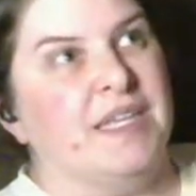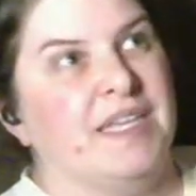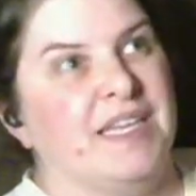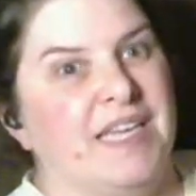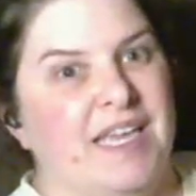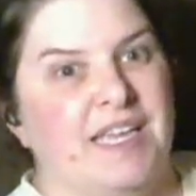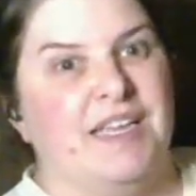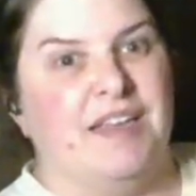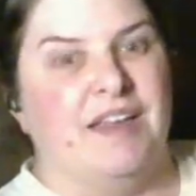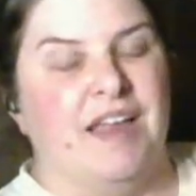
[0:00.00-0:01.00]

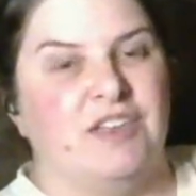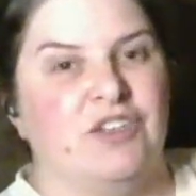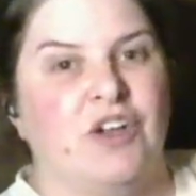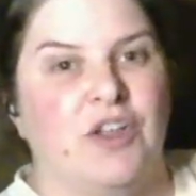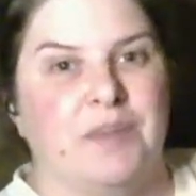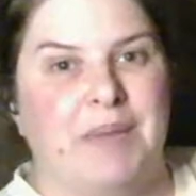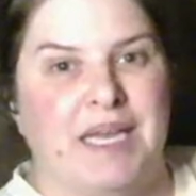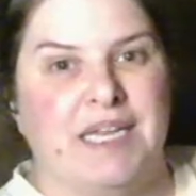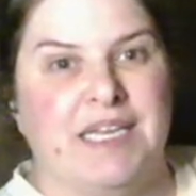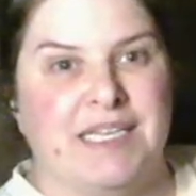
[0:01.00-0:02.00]
He took all the
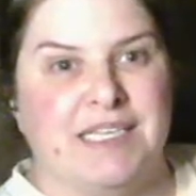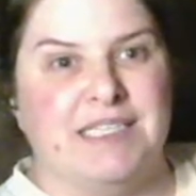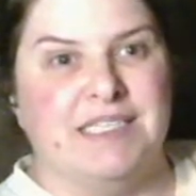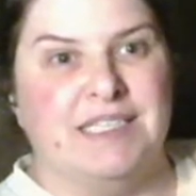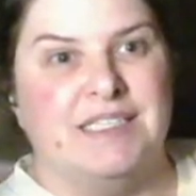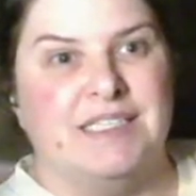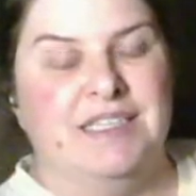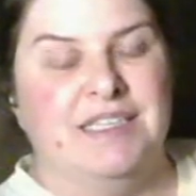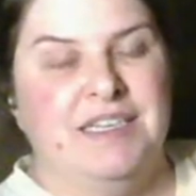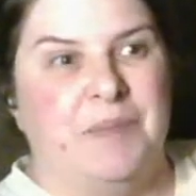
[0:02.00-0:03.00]
mannequins and
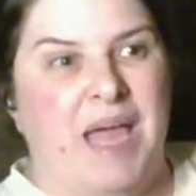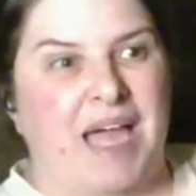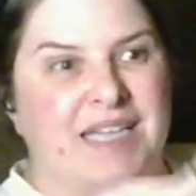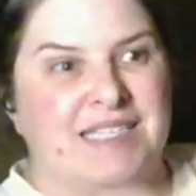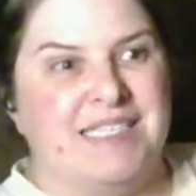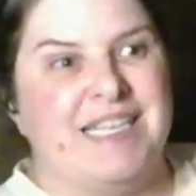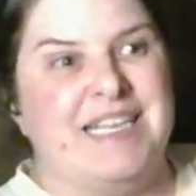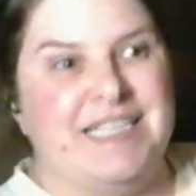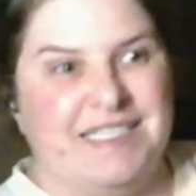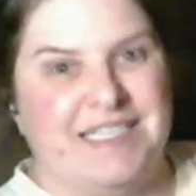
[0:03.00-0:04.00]
had
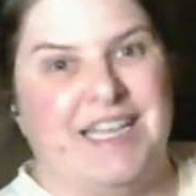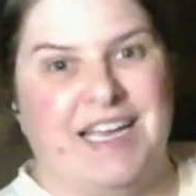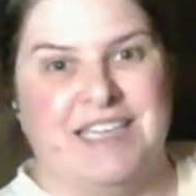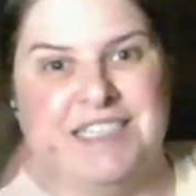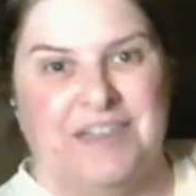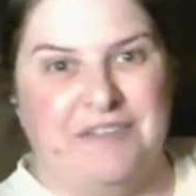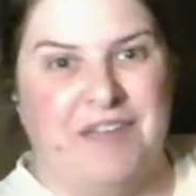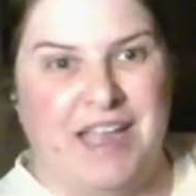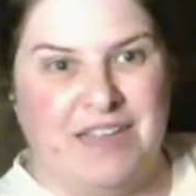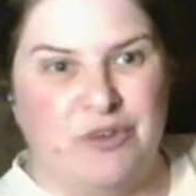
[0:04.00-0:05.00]
scenes and that kind of stuff.
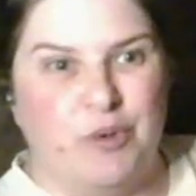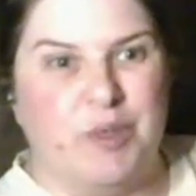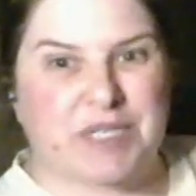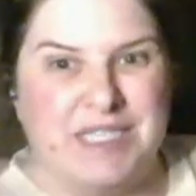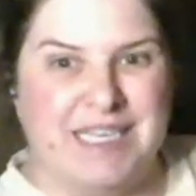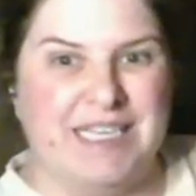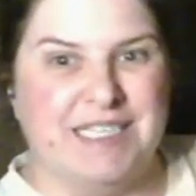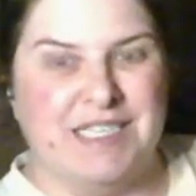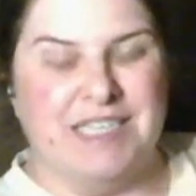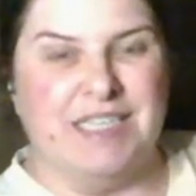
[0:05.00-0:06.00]
And there were scenes
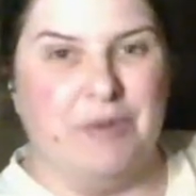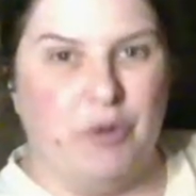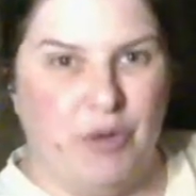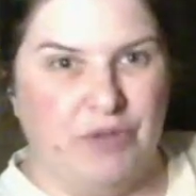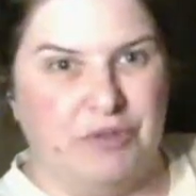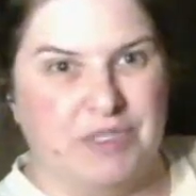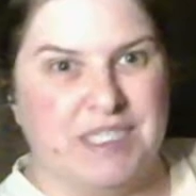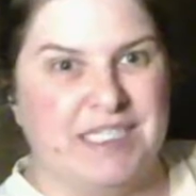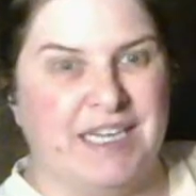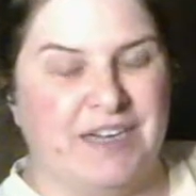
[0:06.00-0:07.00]
as they were going through this
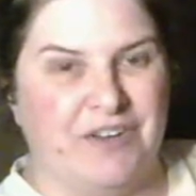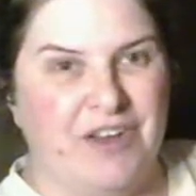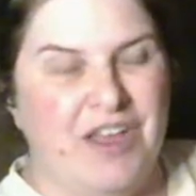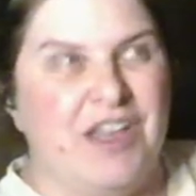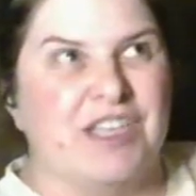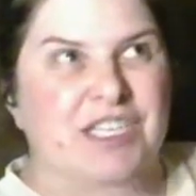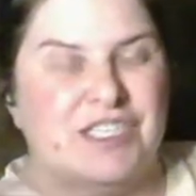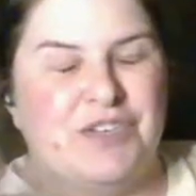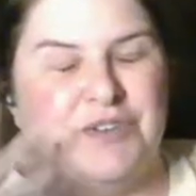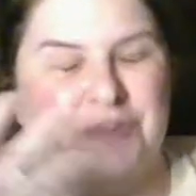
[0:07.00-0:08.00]
town. And
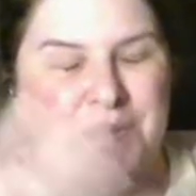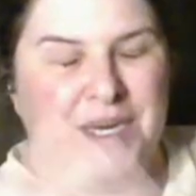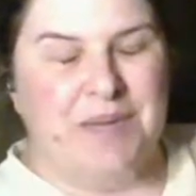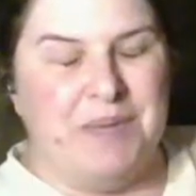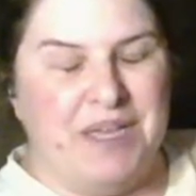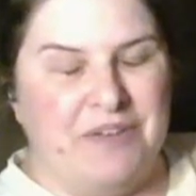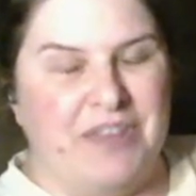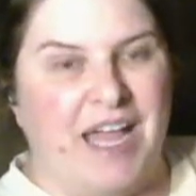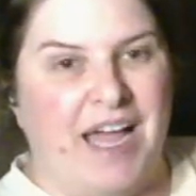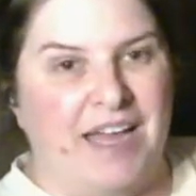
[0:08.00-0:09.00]
so it reminded me of
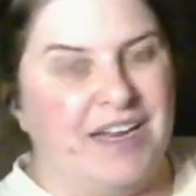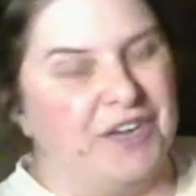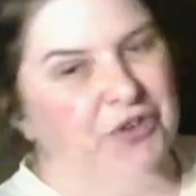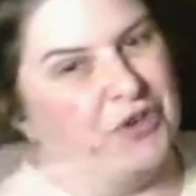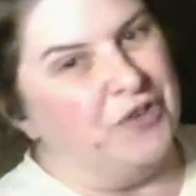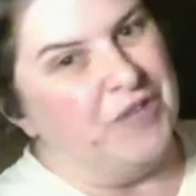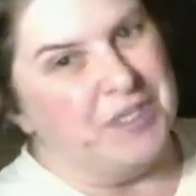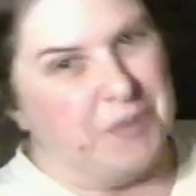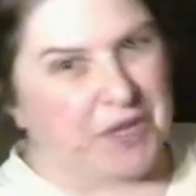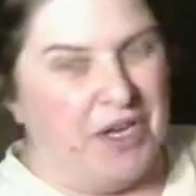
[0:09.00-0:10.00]
that. And I don't know if that's
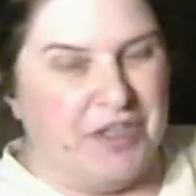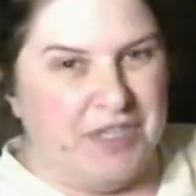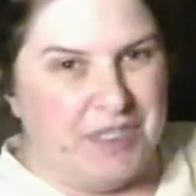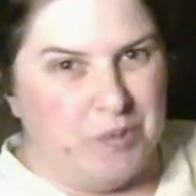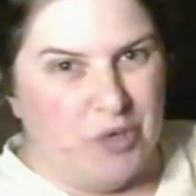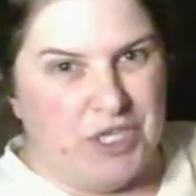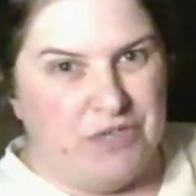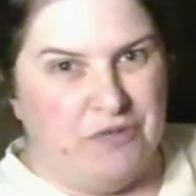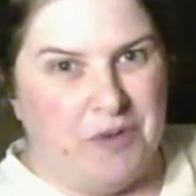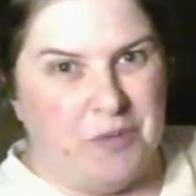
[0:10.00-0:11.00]
where they got the inspiration
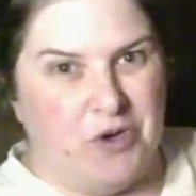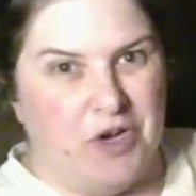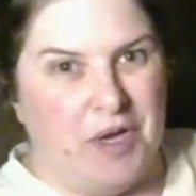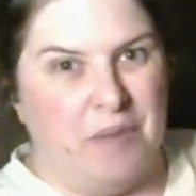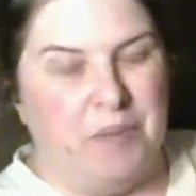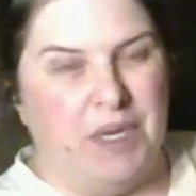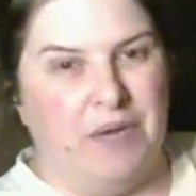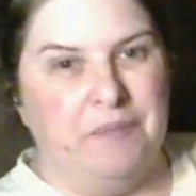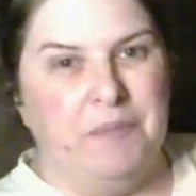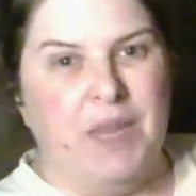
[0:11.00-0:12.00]
from or not, but
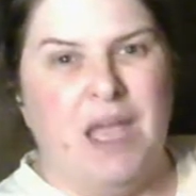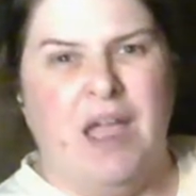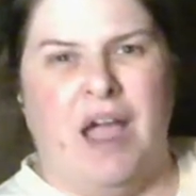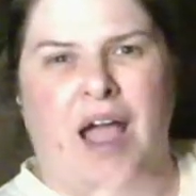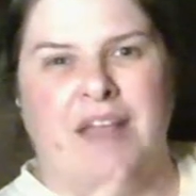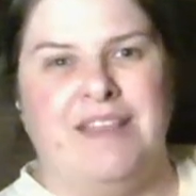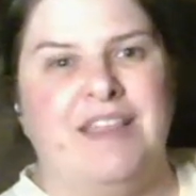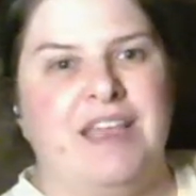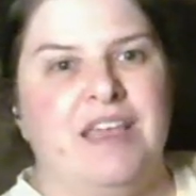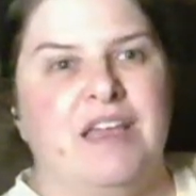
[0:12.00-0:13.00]
I
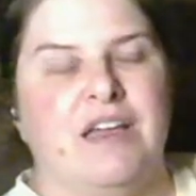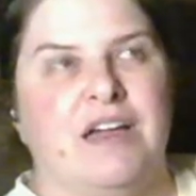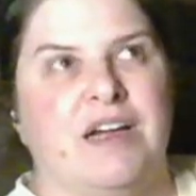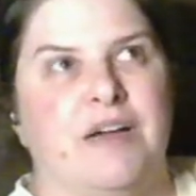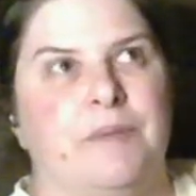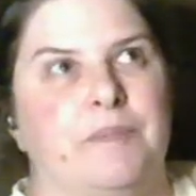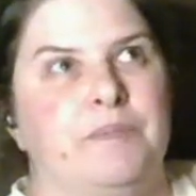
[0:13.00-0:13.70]
think um,